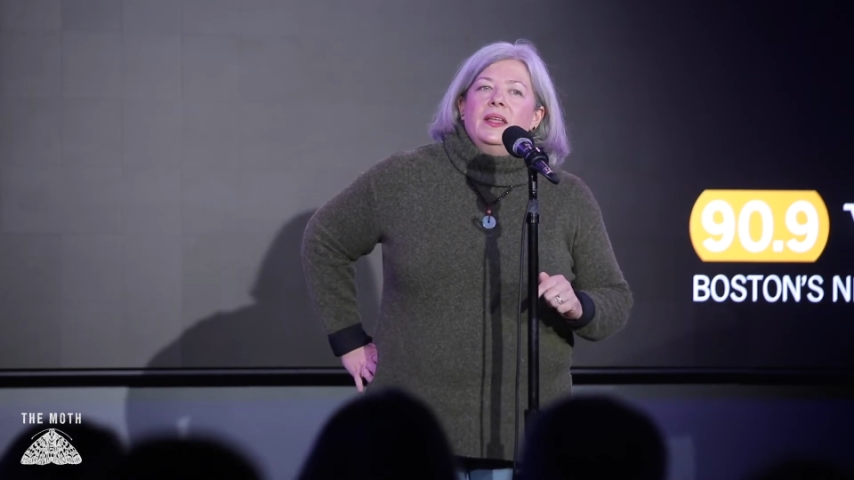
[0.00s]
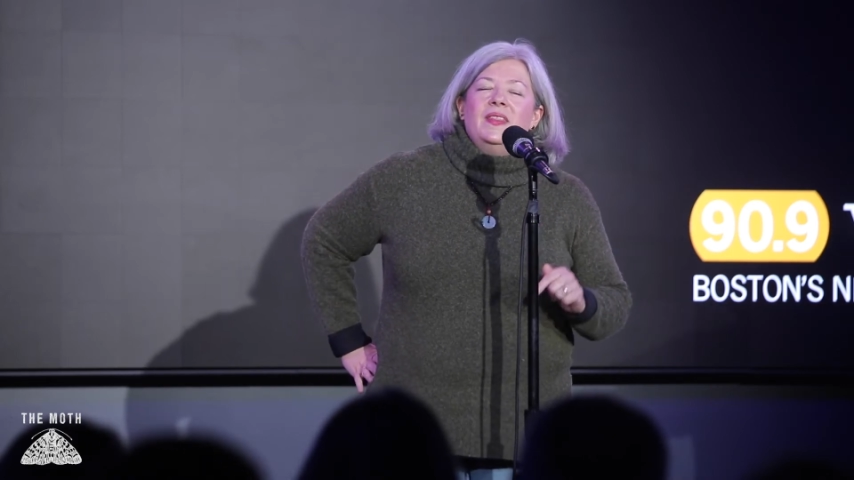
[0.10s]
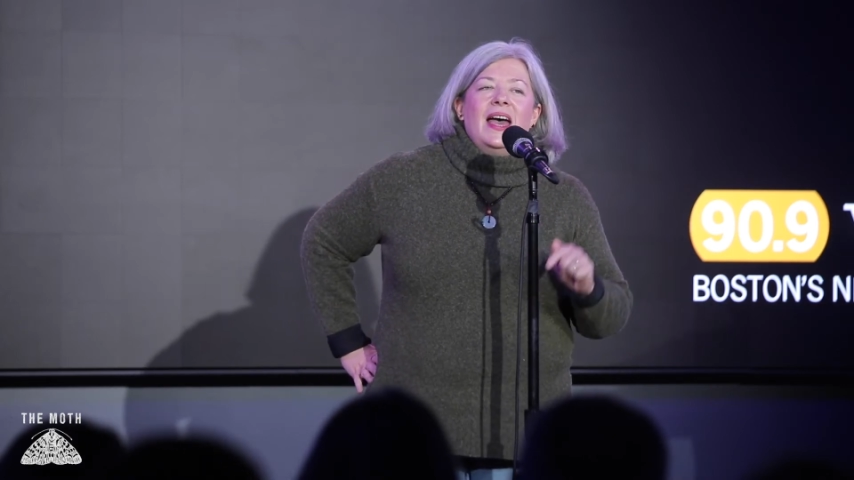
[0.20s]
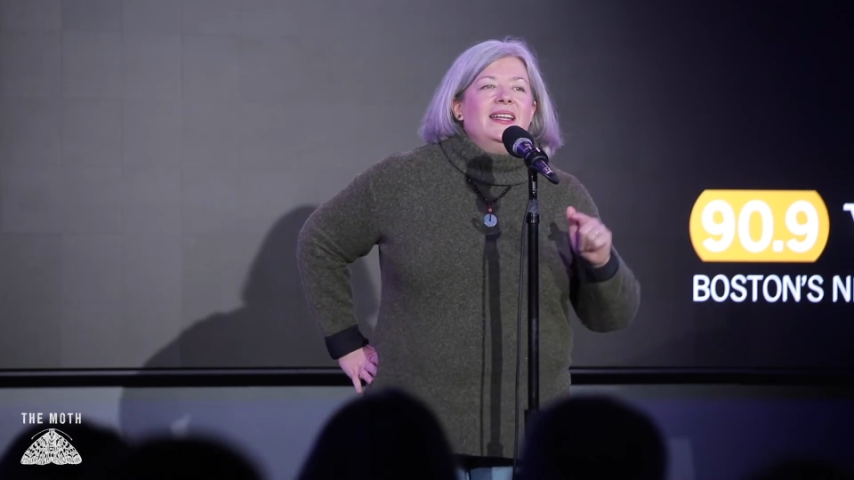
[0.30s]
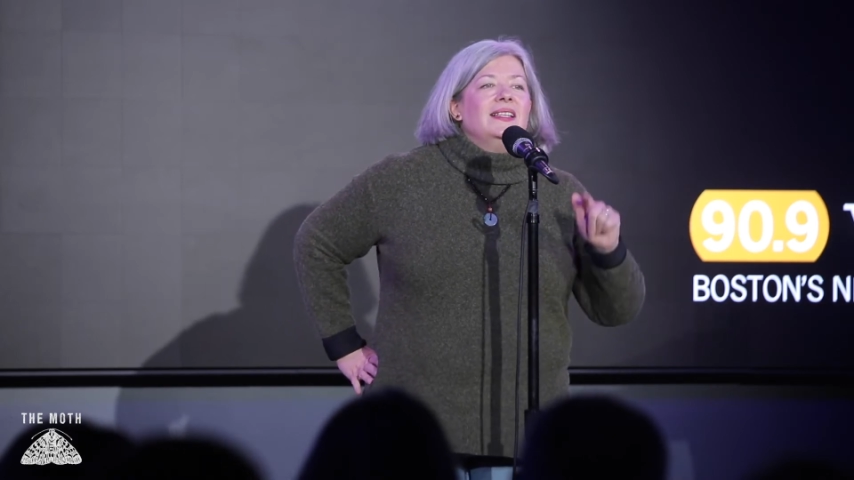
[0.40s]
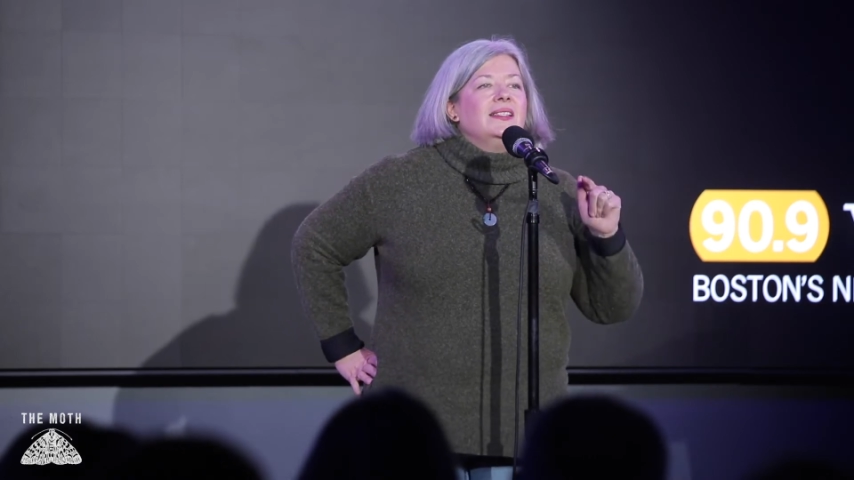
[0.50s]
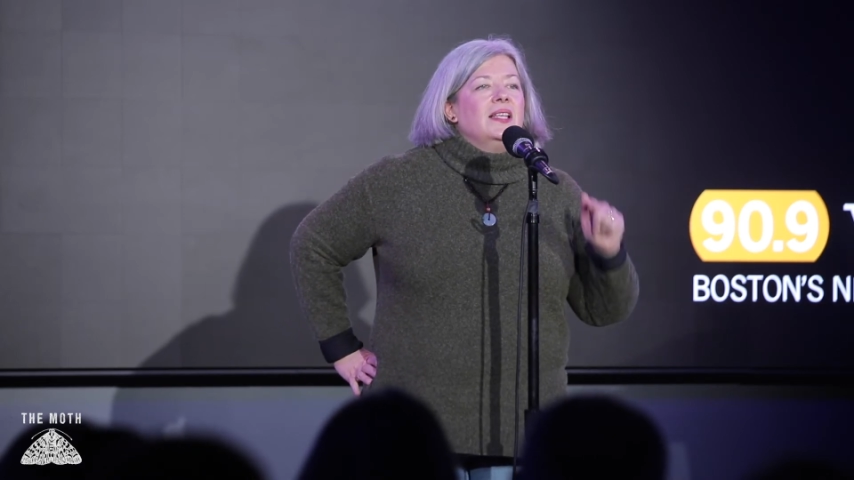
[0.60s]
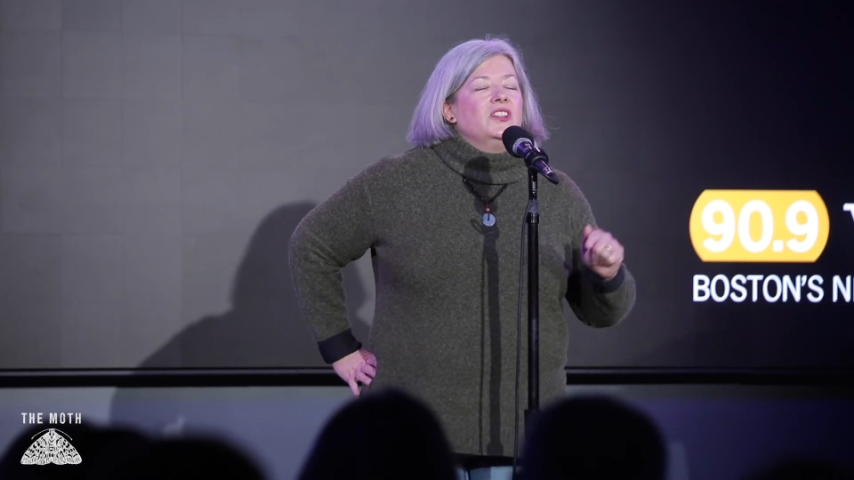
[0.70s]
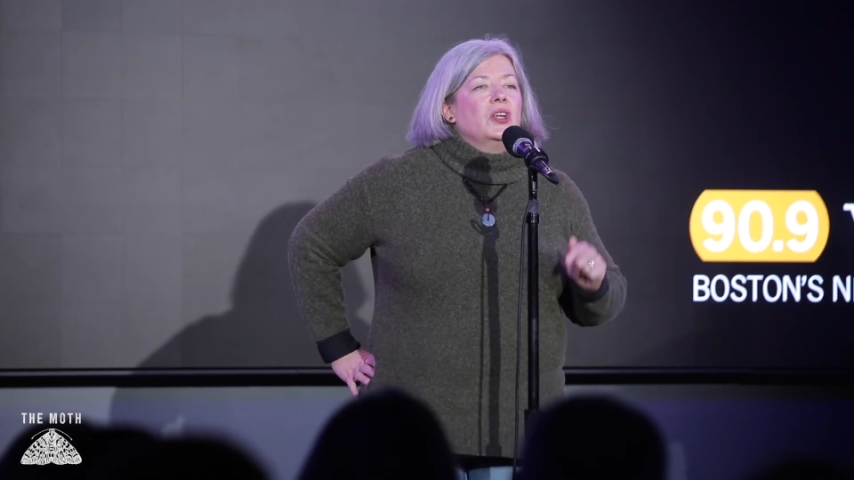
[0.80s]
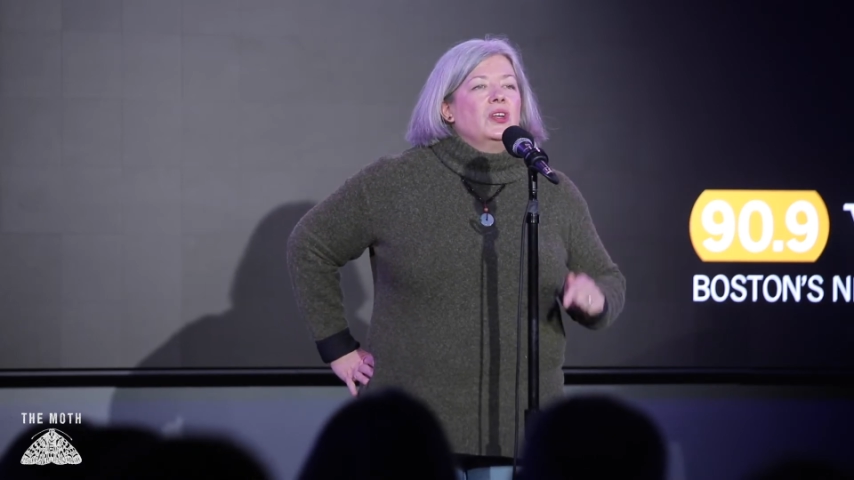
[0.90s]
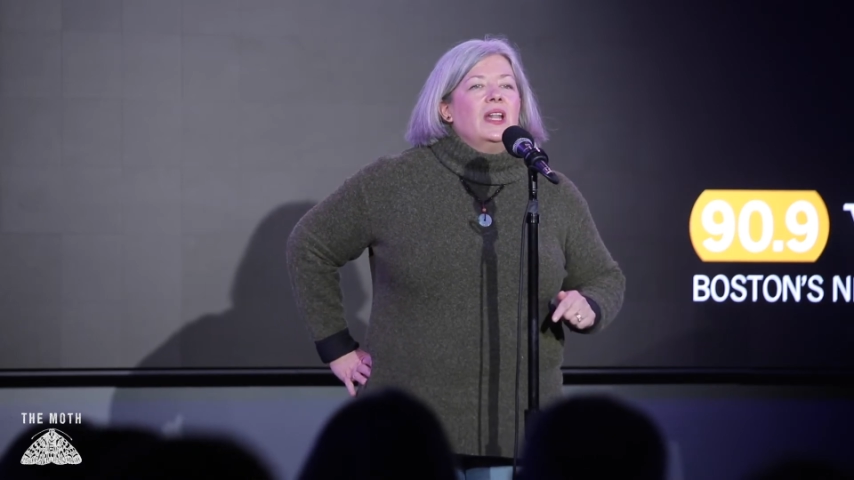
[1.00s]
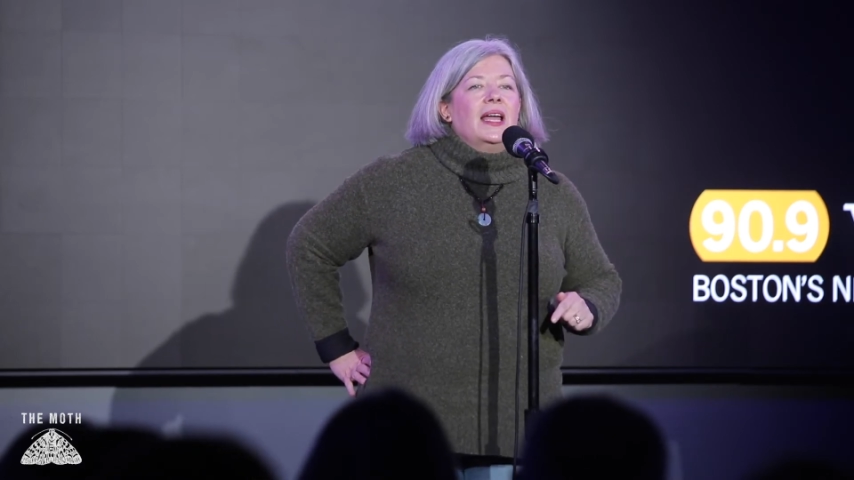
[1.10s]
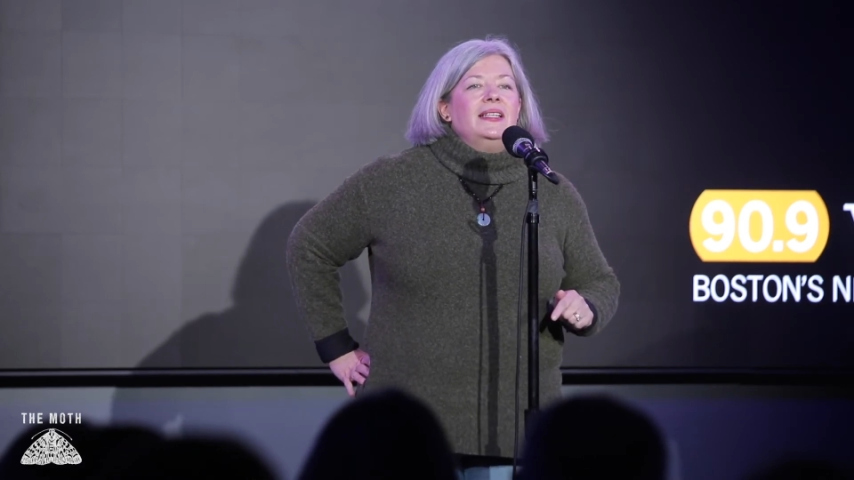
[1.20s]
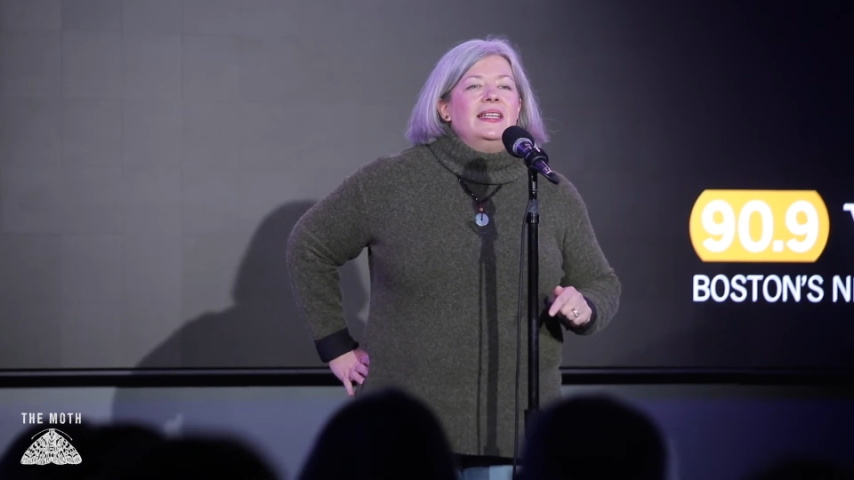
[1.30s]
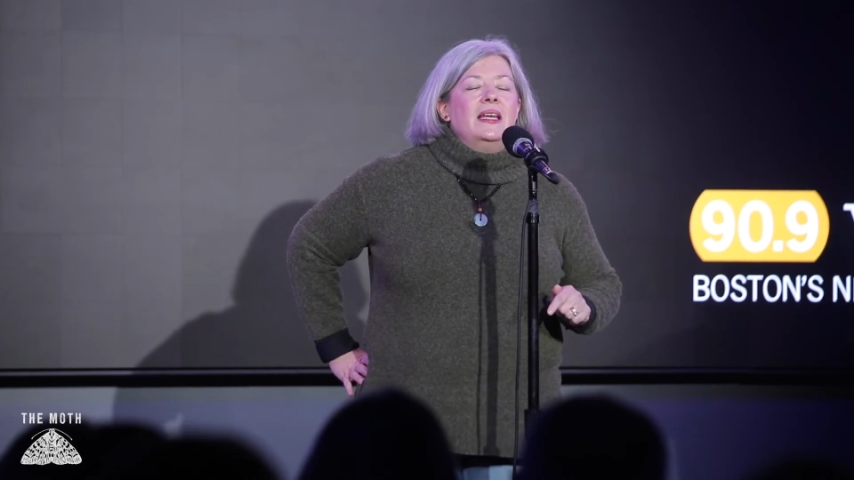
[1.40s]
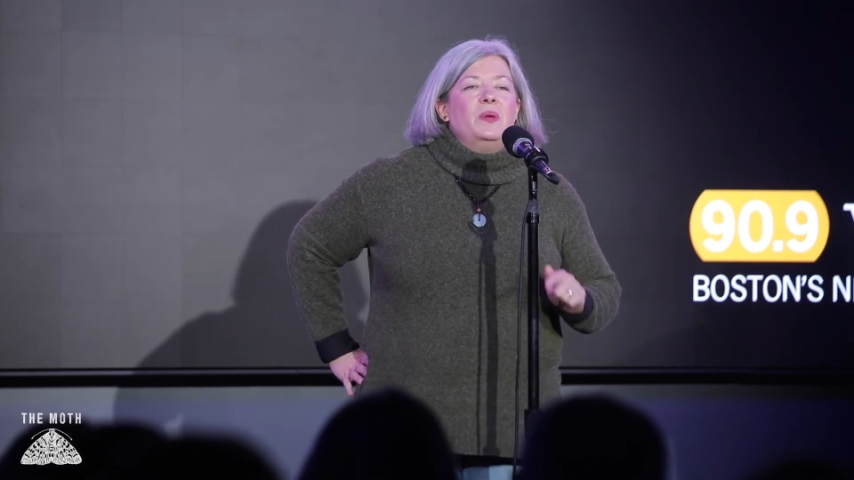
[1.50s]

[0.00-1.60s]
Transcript: That is such a good idea.